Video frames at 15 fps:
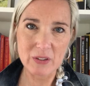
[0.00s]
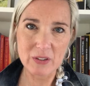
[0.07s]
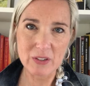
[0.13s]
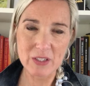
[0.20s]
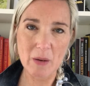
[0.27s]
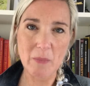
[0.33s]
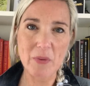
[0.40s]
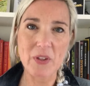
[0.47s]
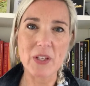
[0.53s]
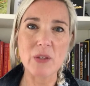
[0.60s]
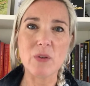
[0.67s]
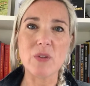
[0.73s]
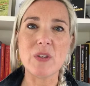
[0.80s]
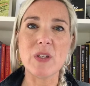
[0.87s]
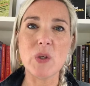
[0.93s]
something
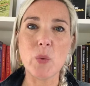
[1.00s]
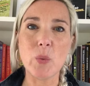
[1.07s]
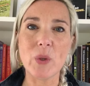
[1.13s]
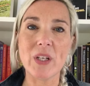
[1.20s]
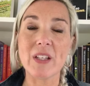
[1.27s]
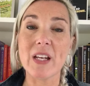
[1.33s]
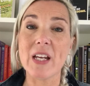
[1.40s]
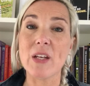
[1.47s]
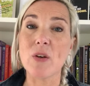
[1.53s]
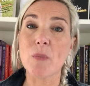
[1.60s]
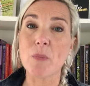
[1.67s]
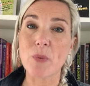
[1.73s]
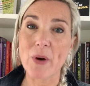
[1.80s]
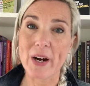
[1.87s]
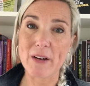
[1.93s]
you deal with in your
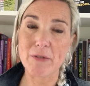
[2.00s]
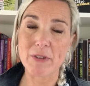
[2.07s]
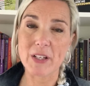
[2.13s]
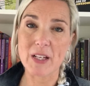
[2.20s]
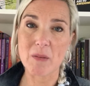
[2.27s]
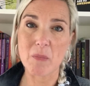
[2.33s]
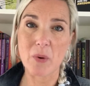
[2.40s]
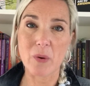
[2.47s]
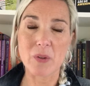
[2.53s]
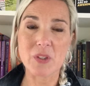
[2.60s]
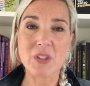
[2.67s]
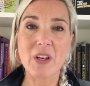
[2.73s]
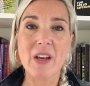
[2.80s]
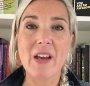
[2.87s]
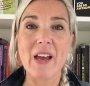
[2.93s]
private
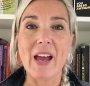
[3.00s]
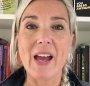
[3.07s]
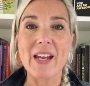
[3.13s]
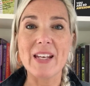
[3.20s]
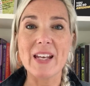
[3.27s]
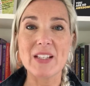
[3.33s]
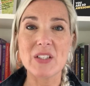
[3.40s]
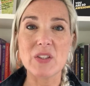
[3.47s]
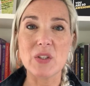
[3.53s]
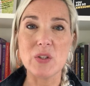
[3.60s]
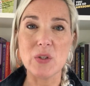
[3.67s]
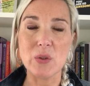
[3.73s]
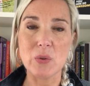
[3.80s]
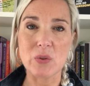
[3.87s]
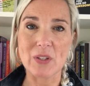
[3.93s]
inbox, and that's the
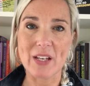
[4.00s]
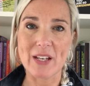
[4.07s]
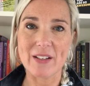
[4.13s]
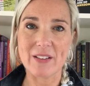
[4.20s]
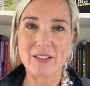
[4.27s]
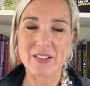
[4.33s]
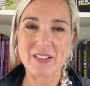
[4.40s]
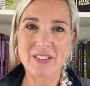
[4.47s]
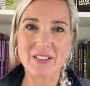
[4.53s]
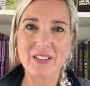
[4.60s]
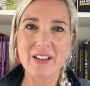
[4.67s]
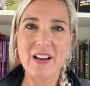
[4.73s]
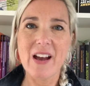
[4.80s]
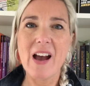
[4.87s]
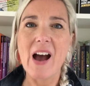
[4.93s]
newsletters.
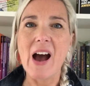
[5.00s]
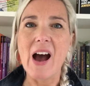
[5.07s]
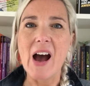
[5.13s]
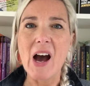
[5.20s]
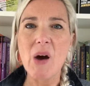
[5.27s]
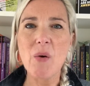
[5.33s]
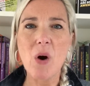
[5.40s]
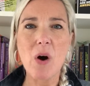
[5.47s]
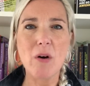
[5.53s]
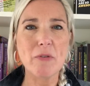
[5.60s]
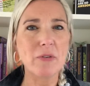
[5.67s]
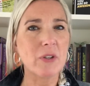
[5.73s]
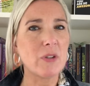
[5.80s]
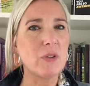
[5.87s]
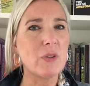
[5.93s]
How
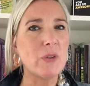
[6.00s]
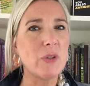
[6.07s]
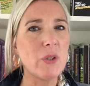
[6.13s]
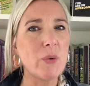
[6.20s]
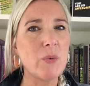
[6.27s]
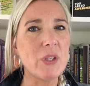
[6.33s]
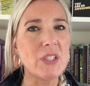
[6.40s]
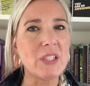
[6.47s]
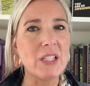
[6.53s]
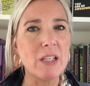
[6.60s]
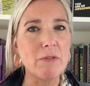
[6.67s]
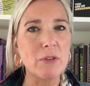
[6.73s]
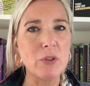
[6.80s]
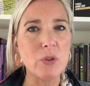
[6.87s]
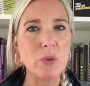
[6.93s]
often do you
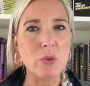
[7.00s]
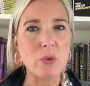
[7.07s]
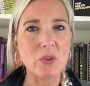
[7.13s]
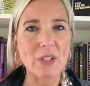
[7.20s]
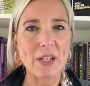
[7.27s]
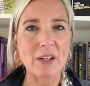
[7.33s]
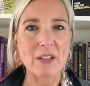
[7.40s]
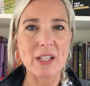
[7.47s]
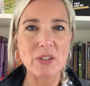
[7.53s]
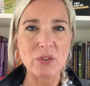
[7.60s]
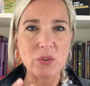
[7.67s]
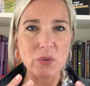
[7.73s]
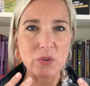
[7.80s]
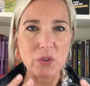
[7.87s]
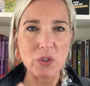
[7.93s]
receive a newsletter
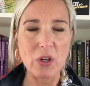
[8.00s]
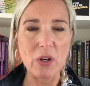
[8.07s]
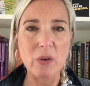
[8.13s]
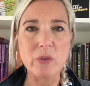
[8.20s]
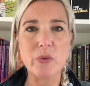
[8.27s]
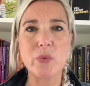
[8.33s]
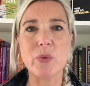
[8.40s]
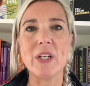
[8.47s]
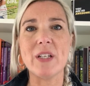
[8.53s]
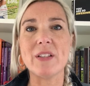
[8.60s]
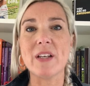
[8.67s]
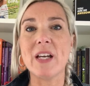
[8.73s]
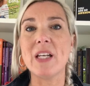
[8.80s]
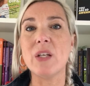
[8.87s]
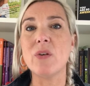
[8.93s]
that you don't
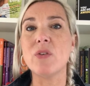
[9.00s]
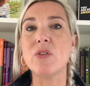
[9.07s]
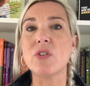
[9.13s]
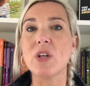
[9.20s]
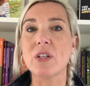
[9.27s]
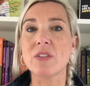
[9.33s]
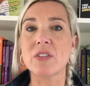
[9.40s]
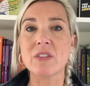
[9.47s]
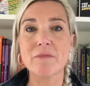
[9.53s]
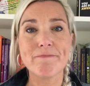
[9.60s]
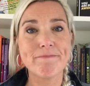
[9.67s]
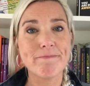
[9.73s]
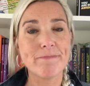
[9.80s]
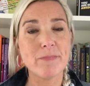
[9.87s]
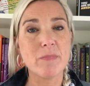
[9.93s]
read and you just
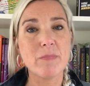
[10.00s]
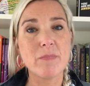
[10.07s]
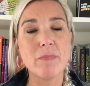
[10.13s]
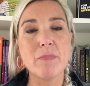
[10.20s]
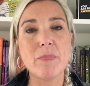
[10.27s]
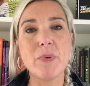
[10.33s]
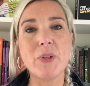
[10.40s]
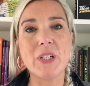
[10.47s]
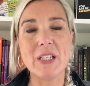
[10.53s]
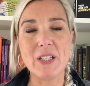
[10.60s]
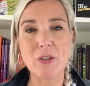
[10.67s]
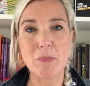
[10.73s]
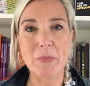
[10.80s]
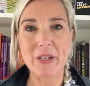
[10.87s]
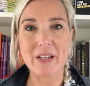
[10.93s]
put it
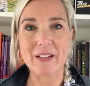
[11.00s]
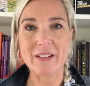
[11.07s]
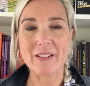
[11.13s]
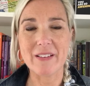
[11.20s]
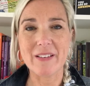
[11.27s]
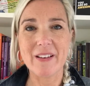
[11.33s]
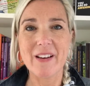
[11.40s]
in your bin?